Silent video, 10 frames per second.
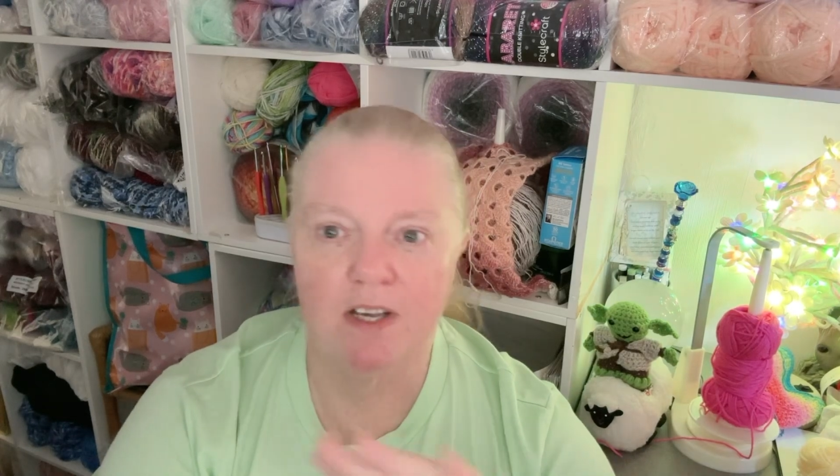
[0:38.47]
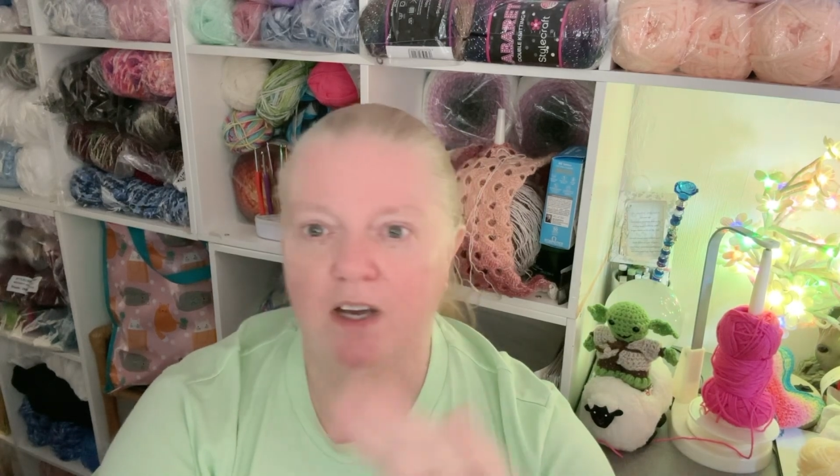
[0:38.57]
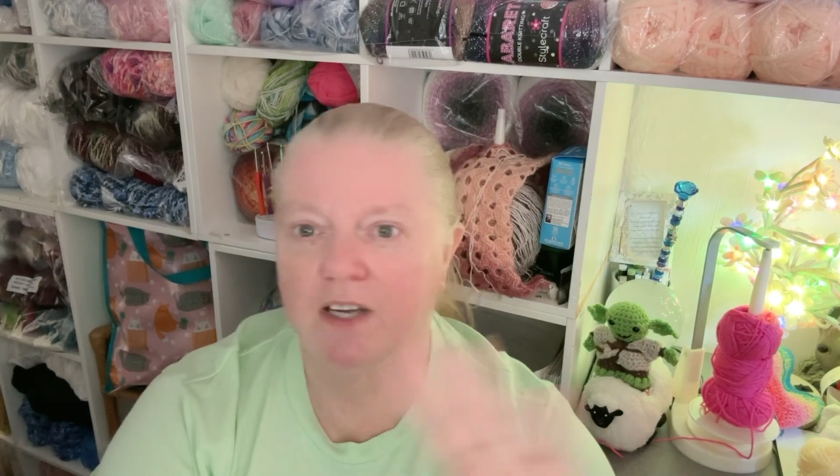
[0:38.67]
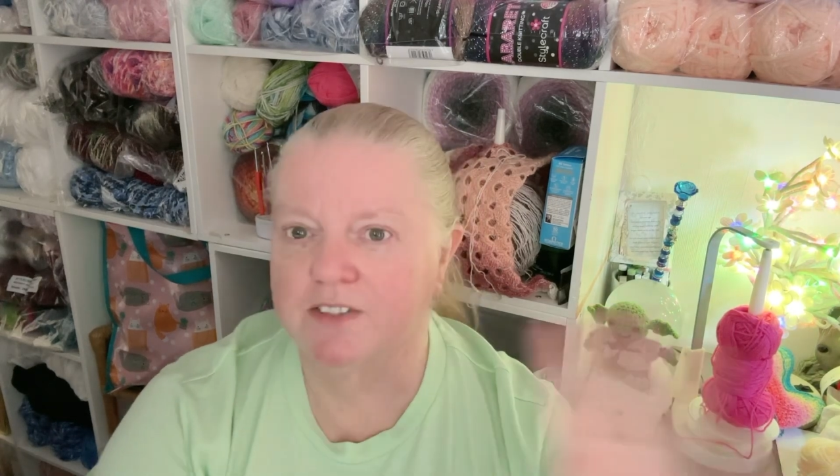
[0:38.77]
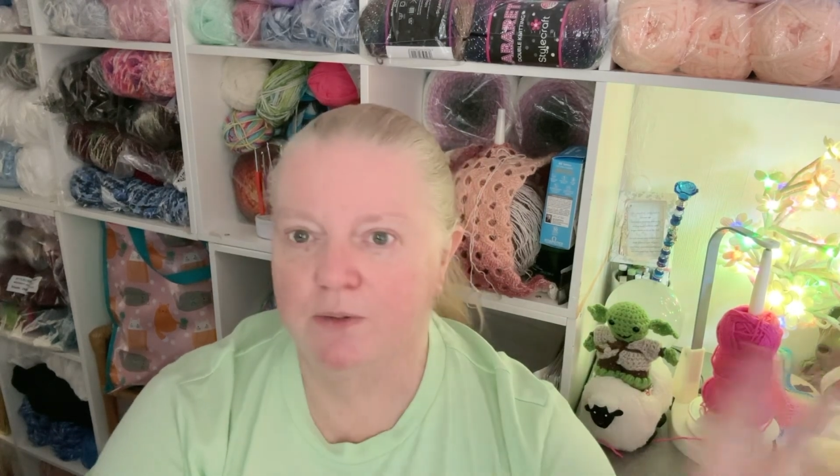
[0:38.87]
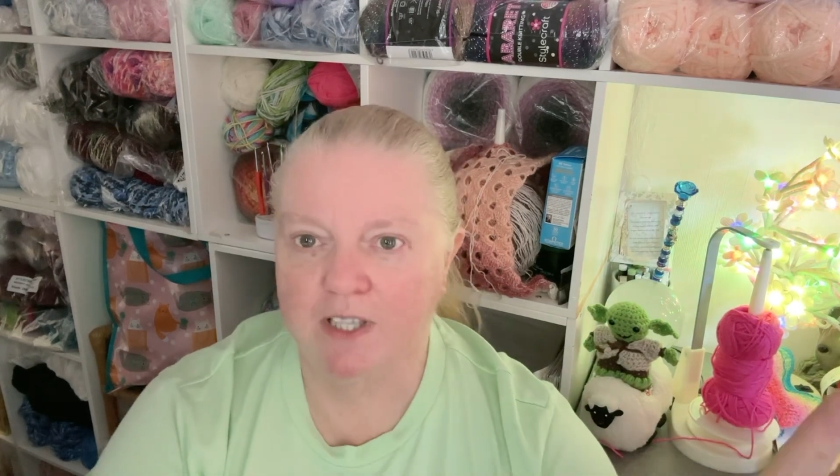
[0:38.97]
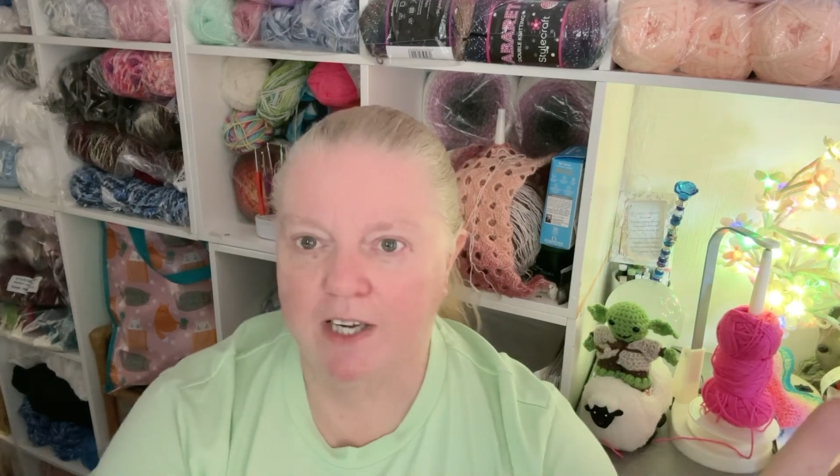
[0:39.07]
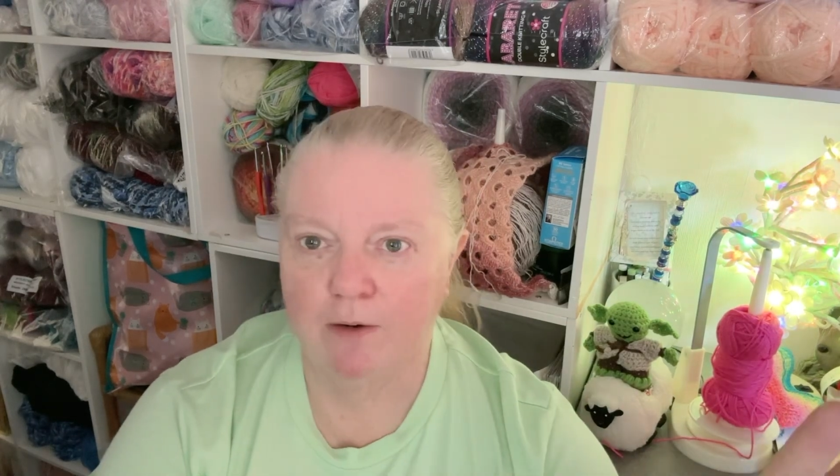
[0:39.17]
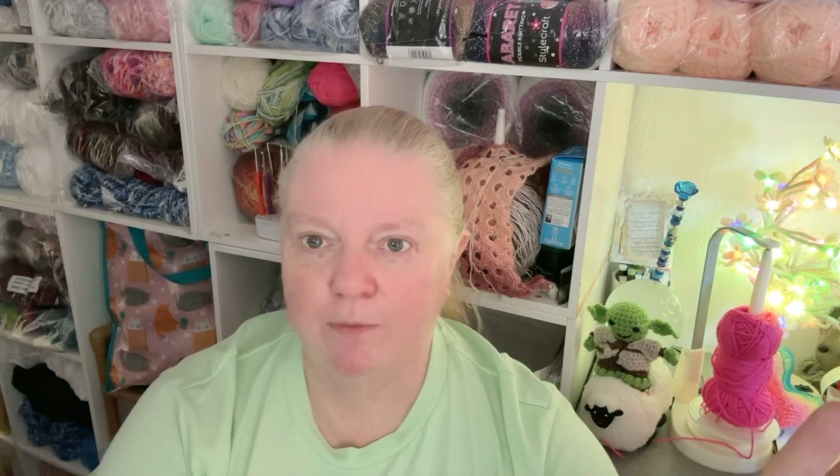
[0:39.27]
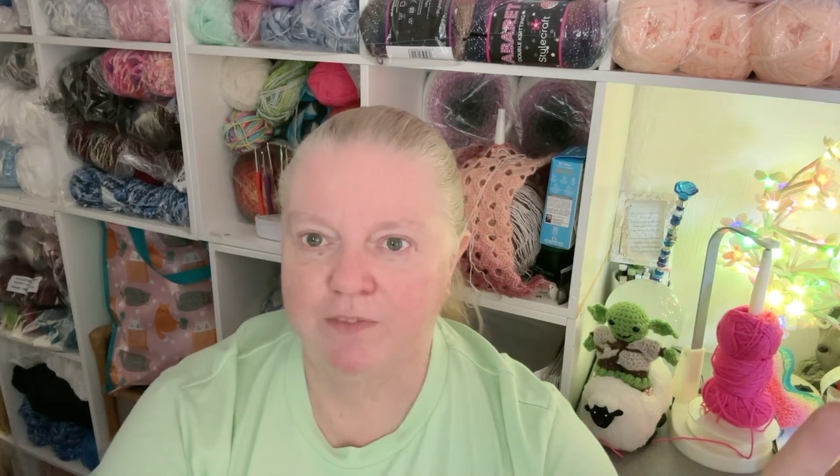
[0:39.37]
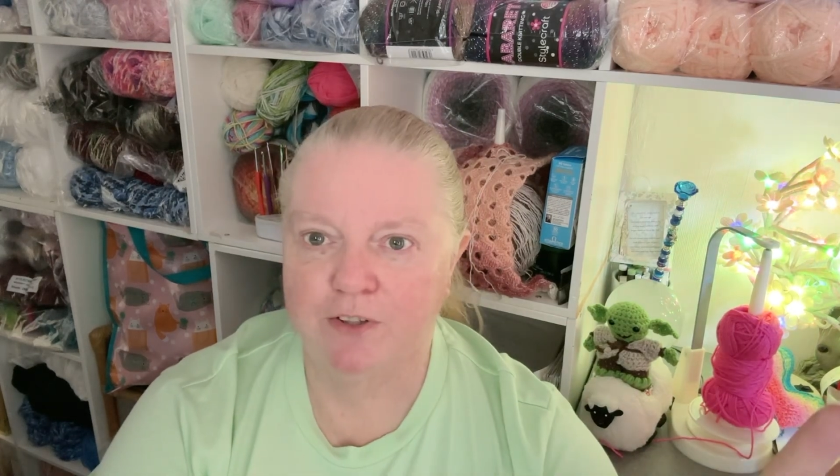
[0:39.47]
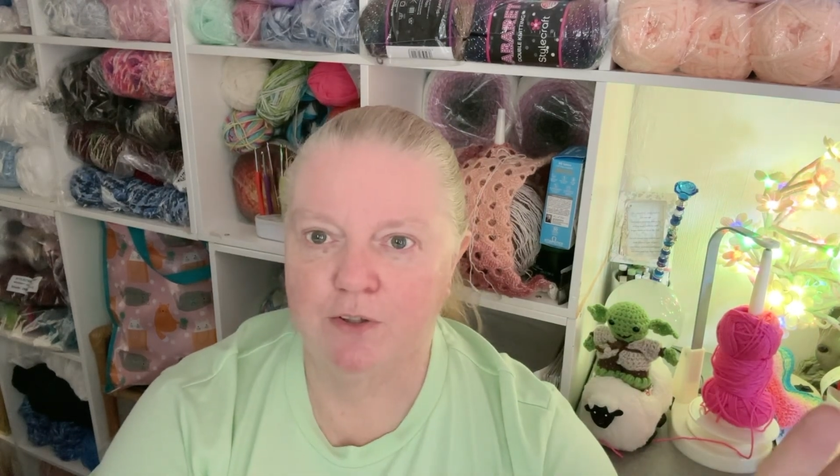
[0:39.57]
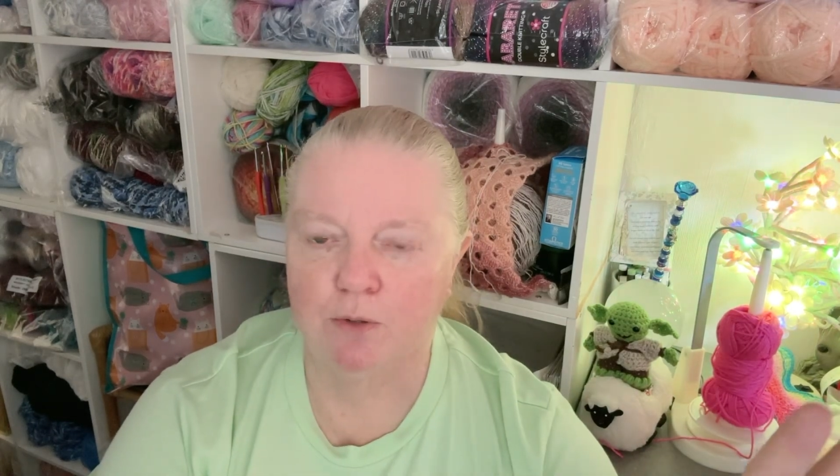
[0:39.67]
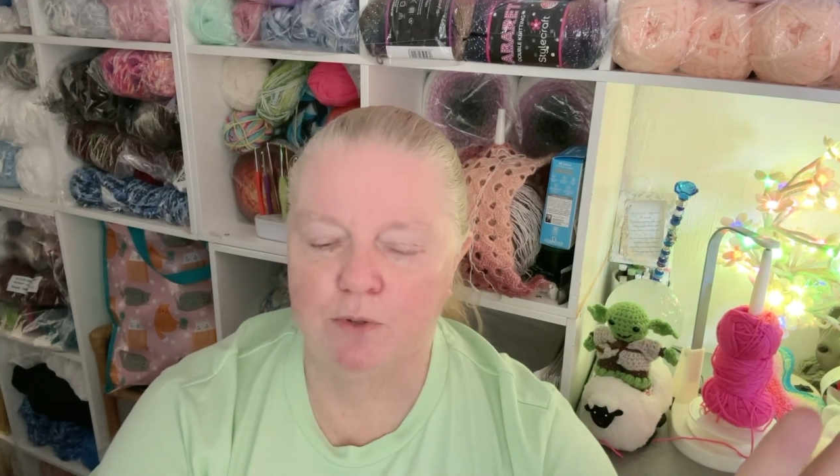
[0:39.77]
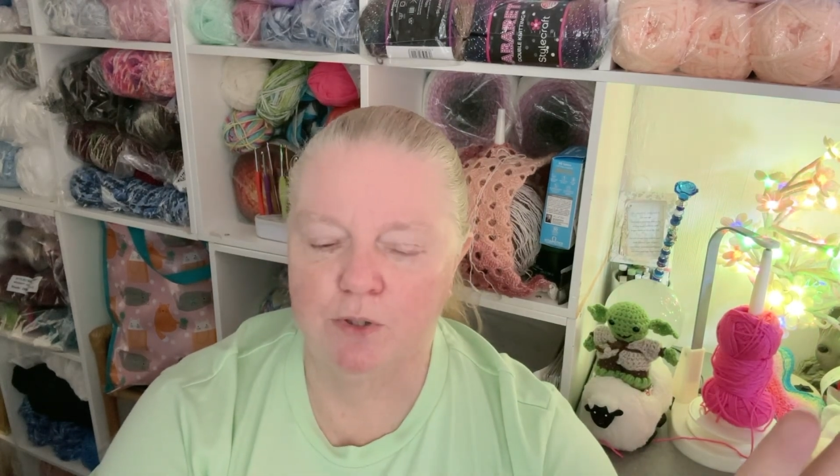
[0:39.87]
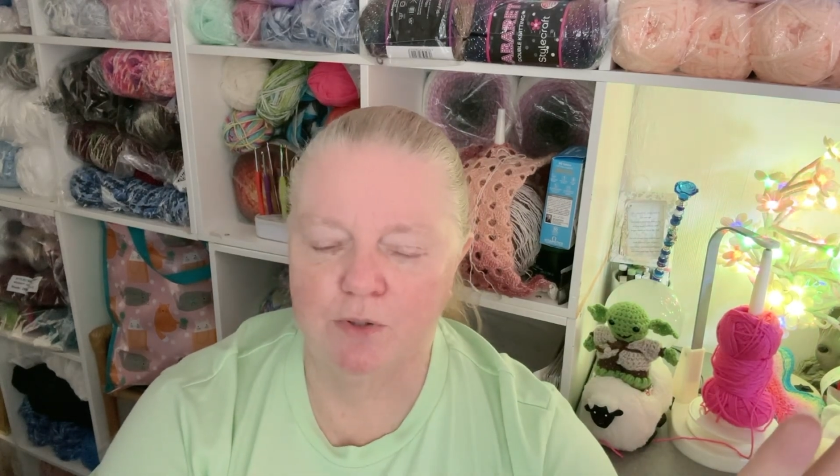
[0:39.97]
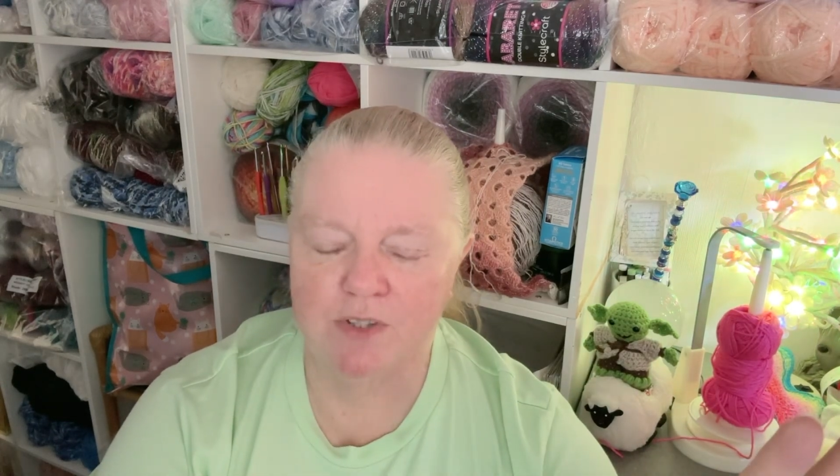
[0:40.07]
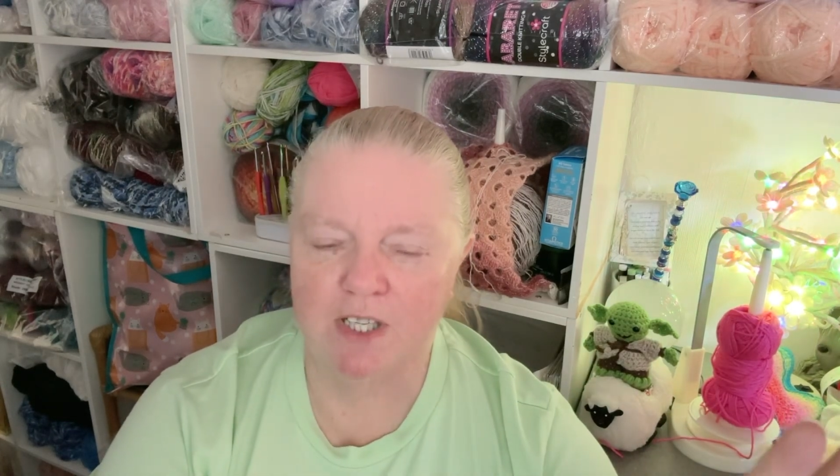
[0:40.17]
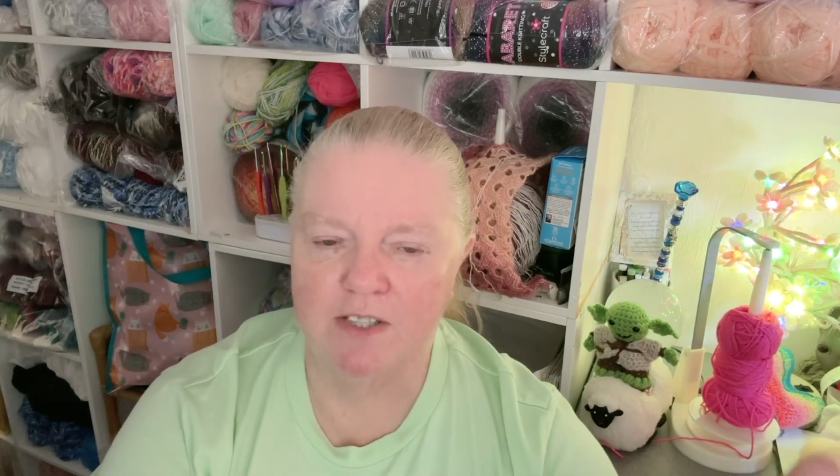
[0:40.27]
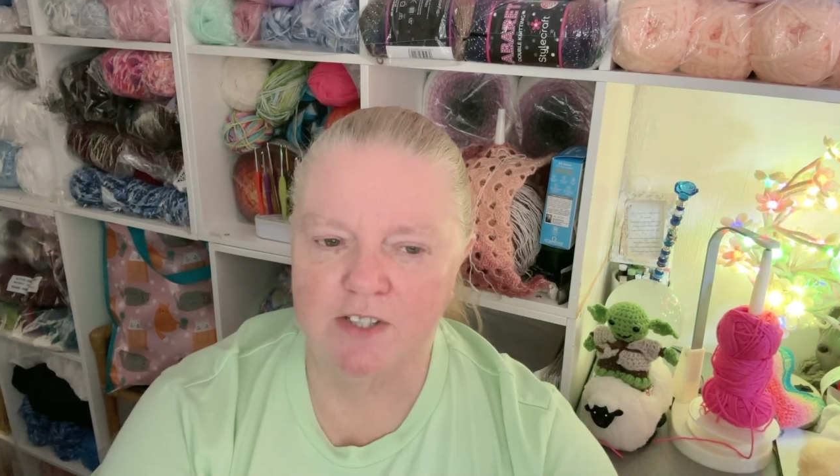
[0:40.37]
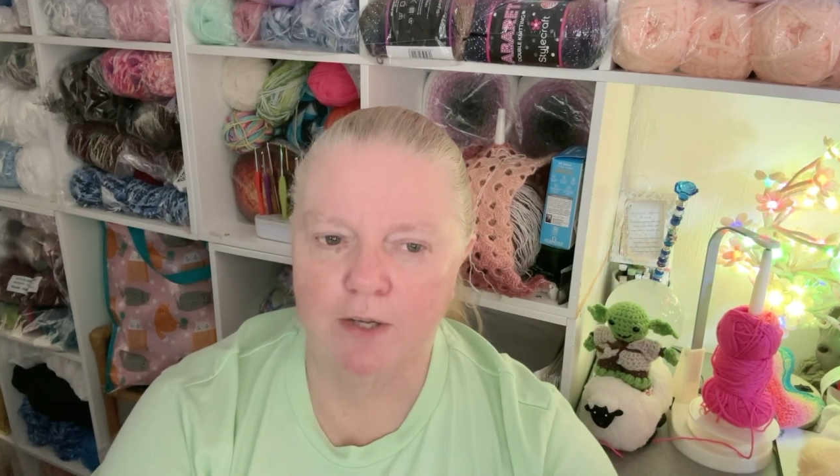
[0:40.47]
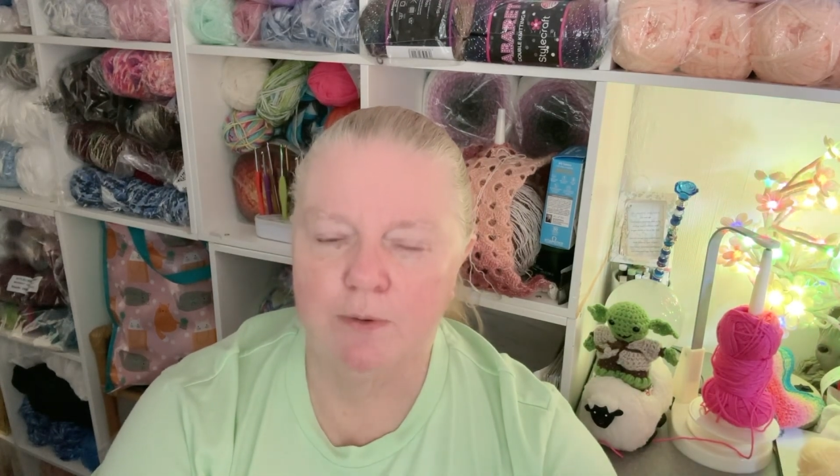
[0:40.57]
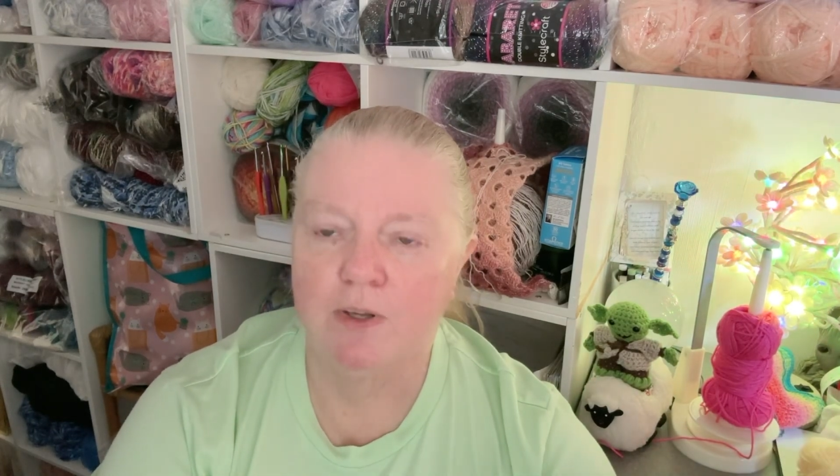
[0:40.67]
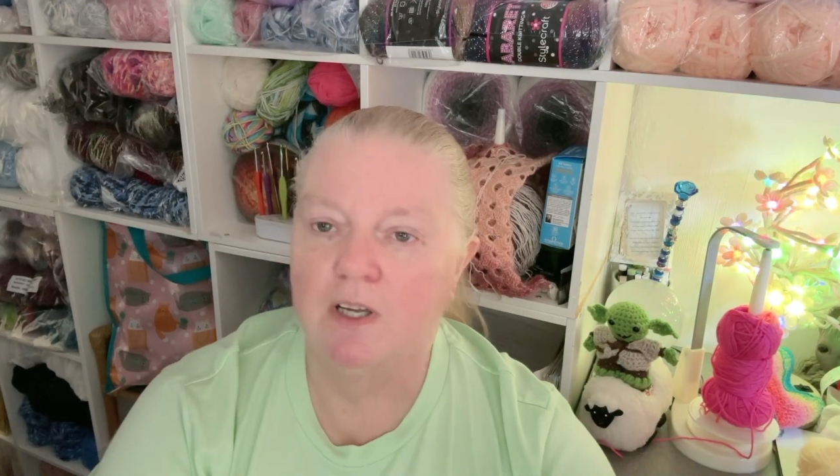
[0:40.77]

I don't care whether you call yours keto.